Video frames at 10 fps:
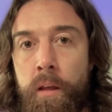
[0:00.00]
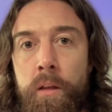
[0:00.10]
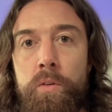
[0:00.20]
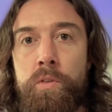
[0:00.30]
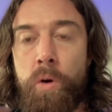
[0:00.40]

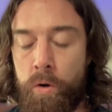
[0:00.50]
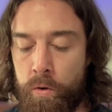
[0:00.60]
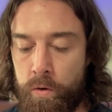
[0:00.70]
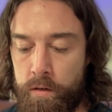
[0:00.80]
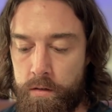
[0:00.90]

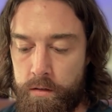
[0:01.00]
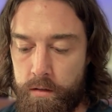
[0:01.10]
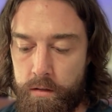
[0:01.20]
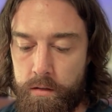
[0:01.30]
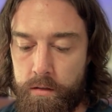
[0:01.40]
So
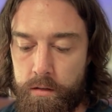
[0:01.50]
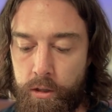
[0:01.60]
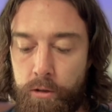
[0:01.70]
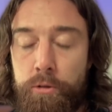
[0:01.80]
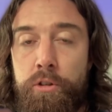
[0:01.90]

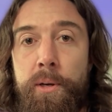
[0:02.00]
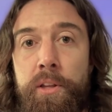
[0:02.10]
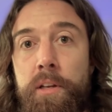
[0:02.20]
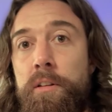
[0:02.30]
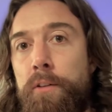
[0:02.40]
YouTube, I
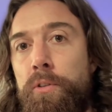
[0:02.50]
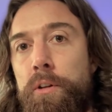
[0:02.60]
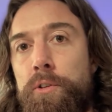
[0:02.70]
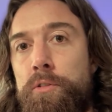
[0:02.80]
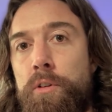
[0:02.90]
think definitely
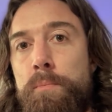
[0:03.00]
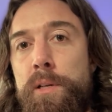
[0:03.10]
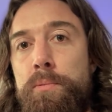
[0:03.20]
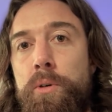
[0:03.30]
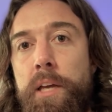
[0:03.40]
for some
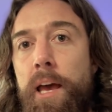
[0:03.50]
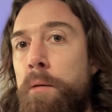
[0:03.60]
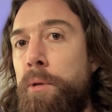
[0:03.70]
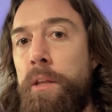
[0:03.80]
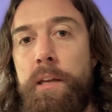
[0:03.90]
people
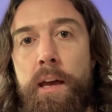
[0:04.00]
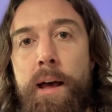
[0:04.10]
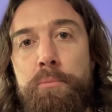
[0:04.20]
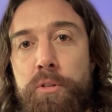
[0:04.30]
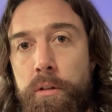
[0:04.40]
can be the
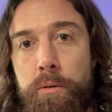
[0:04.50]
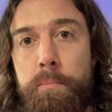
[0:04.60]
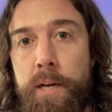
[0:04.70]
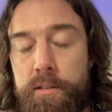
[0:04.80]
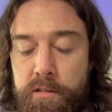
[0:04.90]
absolute
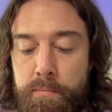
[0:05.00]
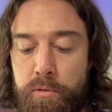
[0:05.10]
best.